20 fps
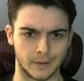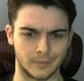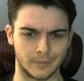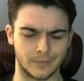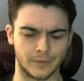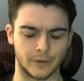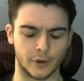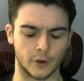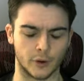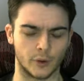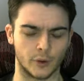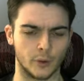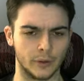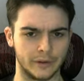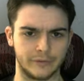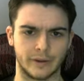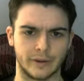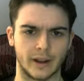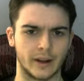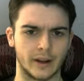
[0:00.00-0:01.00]
their only
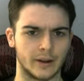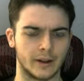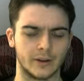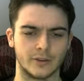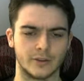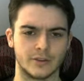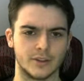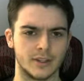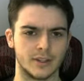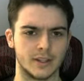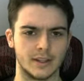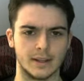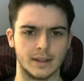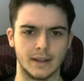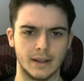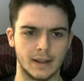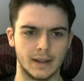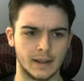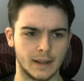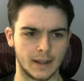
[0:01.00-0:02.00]
Fire Energy
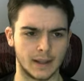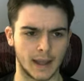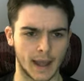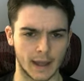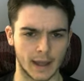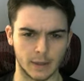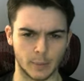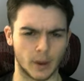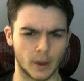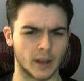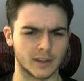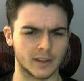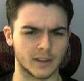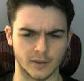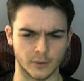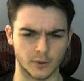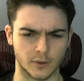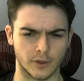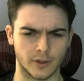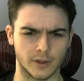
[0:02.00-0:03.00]
and a Boss's
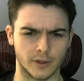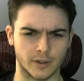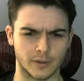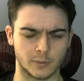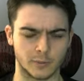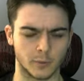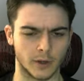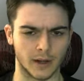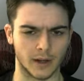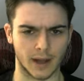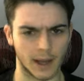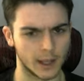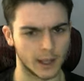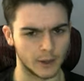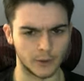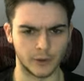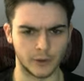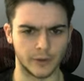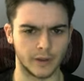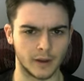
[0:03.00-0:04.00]
Orders, we're going to
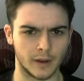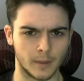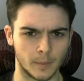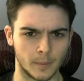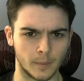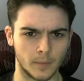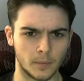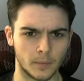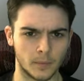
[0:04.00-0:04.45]
Iono them,